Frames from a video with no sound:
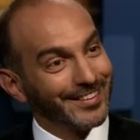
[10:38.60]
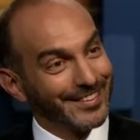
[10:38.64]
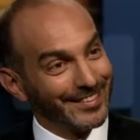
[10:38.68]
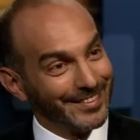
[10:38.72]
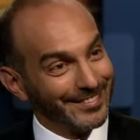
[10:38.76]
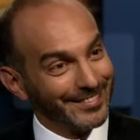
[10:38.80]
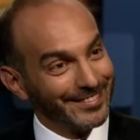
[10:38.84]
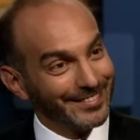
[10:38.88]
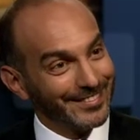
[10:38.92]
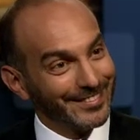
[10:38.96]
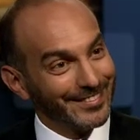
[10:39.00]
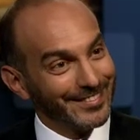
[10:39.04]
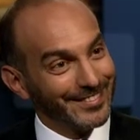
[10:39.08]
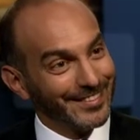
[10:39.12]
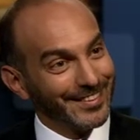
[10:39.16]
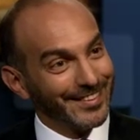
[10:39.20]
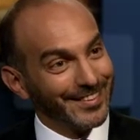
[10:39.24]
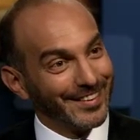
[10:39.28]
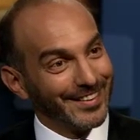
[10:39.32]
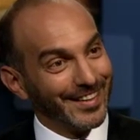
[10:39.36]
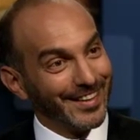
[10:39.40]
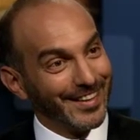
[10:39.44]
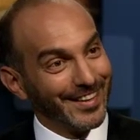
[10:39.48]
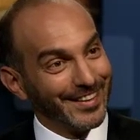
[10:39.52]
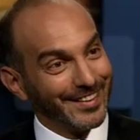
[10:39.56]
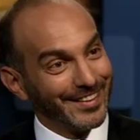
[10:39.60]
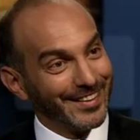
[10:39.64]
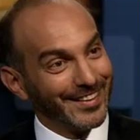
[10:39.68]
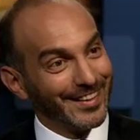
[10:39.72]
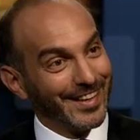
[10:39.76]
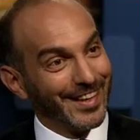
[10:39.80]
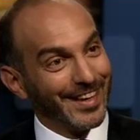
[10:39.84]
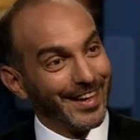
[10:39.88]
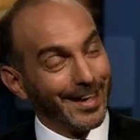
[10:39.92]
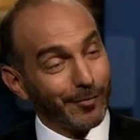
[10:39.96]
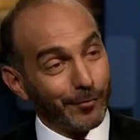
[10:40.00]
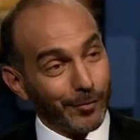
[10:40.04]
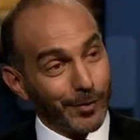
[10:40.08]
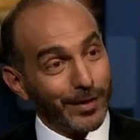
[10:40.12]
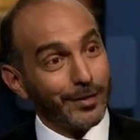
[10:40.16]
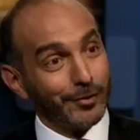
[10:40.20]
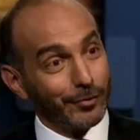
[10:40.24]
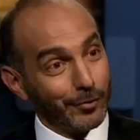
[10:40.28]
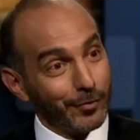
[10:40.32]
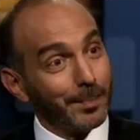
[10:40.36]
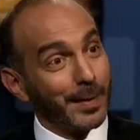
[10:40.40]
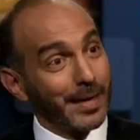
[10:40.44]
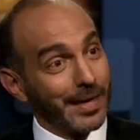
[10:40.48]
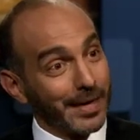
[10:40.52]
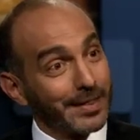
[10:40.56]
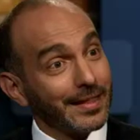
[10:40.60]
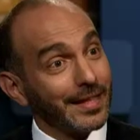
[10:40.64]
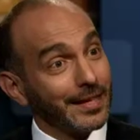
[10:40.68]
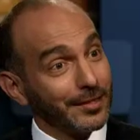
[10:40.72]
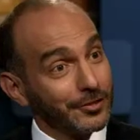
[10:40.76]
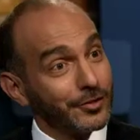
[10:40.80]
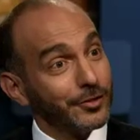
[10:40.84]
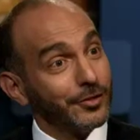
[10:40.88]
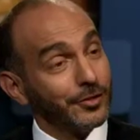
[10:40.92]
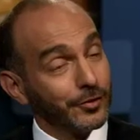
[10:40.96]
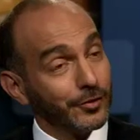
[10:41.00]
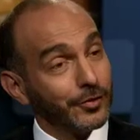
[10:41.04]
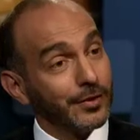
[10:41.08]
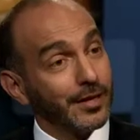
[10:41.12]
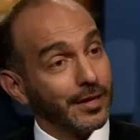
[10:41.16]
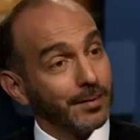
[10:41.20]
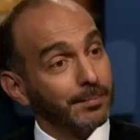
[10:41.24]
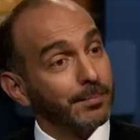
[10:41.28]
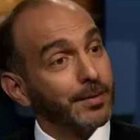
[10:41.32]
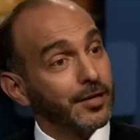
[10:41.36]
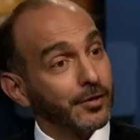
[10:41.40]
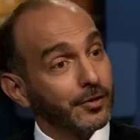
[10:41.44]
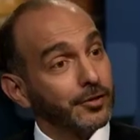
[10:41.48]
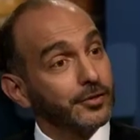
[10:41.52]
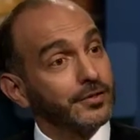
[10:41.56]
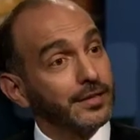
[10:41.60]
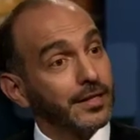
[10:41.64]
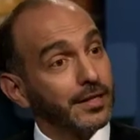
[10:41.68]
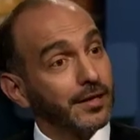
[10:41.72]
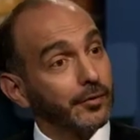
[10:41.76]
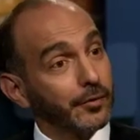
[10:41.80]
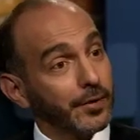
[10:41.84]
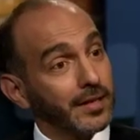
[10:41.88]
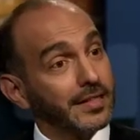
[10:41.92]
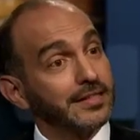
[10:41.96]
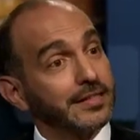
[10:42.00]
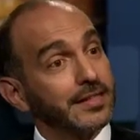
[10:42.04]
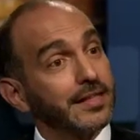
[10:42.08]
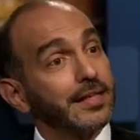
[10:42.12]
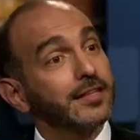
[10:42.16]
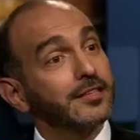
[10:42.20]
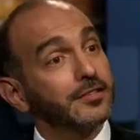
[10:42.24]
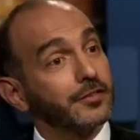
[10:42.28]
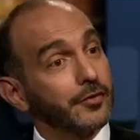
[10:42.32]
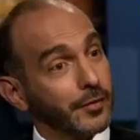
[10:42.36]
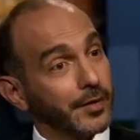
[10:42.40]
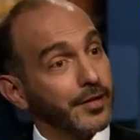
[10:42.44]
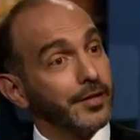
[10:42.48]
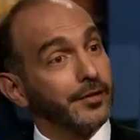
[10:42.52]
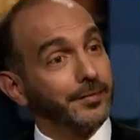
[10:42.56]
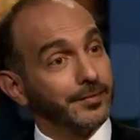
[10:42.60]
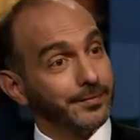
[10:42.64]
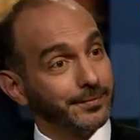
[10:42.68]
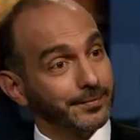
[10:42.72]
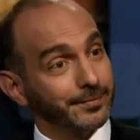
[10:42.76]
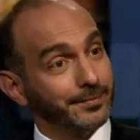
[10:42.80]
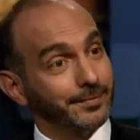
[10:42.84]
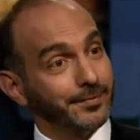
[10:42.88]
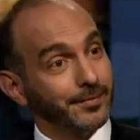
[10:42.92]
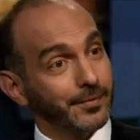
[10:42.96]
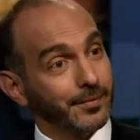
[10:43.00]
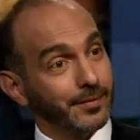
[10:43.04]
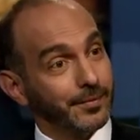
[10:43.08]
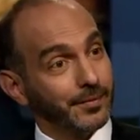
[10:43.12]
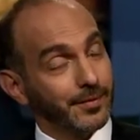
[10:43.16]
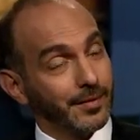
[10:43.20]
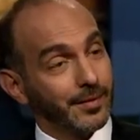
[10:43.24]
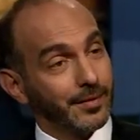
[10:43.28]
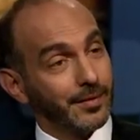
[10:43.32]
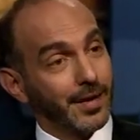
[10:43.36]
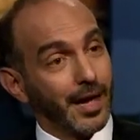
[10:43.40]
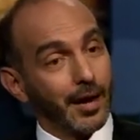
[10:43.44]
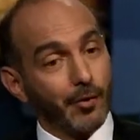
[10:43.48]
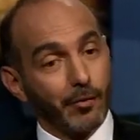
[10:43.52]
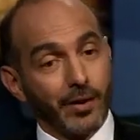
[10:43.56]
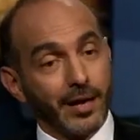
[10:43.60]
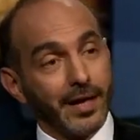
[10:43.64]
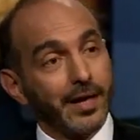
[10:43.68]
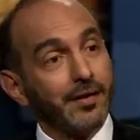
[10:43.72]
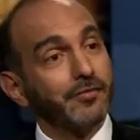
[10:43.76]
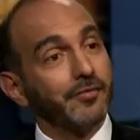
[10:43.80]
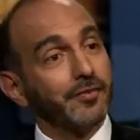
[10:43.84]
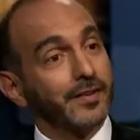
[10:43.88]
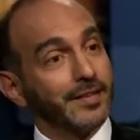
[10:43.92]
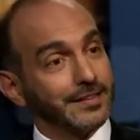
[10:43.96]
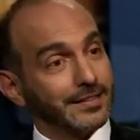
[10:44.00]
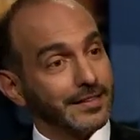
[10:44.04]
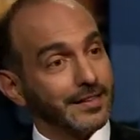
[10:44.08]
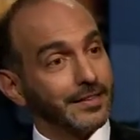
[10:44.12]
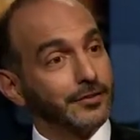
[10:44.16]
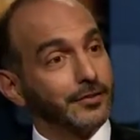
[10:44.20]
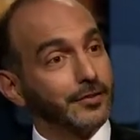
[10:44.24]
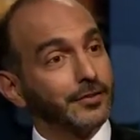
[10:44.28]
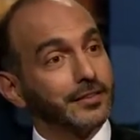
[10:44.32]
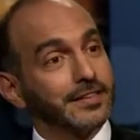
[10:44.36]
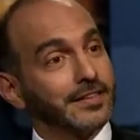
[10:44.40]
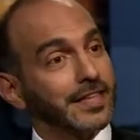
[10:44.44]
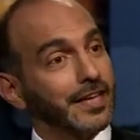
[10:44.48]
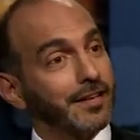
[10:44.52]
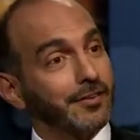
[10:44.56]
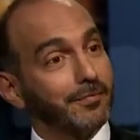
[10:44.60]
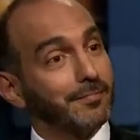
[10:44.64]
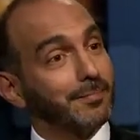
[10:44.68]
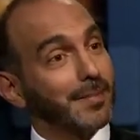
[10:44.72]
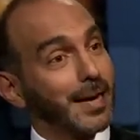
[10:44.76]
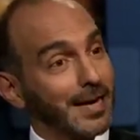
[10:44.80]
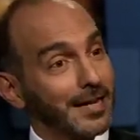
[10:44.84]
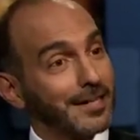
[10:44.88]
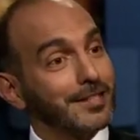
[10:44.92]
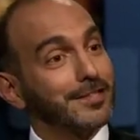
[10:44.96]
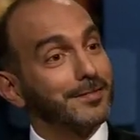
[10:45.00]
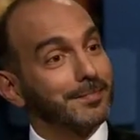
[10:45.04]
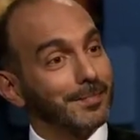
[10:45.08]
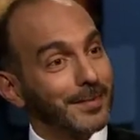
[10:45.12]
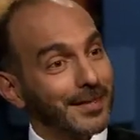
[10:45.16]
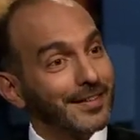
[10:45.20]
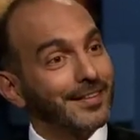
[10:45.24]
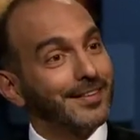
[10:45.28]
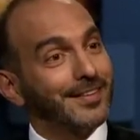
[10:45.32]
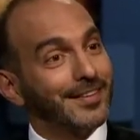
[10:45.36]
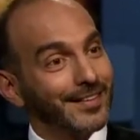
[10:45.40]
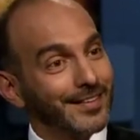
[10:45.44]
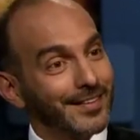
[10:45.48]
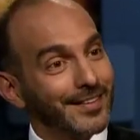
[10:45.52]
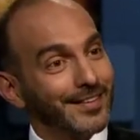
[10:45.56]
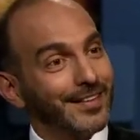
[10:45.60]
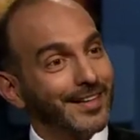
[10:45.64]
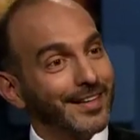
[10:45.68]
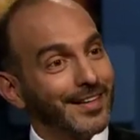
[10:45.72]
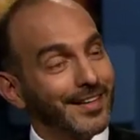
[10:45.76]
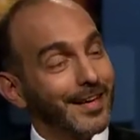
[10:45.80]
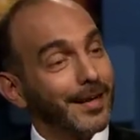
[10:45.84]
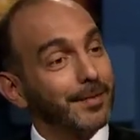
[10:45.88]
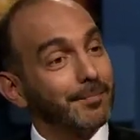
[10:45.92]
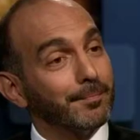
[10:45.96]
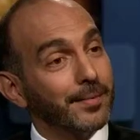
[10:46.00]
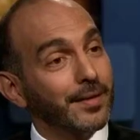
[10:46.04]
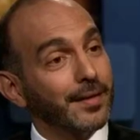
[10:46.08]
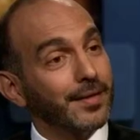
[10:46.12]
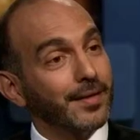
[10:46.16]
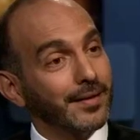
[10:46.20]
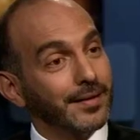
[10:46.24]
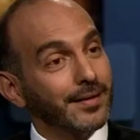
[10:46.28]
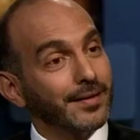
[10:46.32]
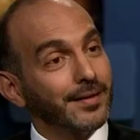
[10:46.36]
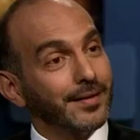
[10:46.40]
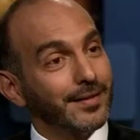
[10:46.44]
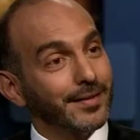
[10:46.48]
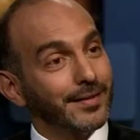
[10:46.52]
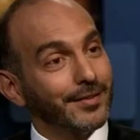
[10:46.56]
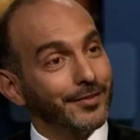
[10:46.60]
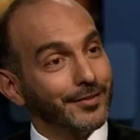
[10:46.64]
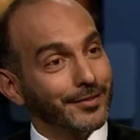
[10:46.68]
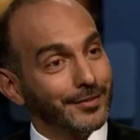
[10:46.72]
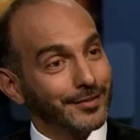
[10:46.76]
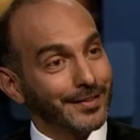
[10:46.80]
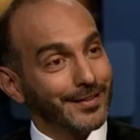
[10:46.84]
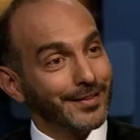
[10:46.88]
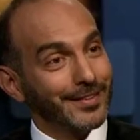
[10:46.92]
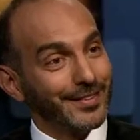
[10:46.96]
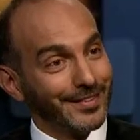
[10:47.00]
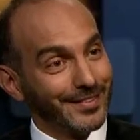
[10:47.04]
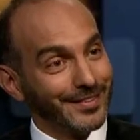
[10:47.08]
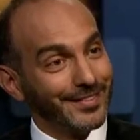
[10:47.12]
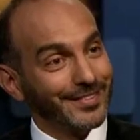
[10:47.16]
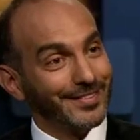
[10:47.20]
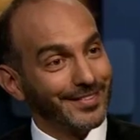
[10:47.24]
Yeah. And, uh, and we need to pay attention to that because the risk is real. Our emphasis on self management can be, you see,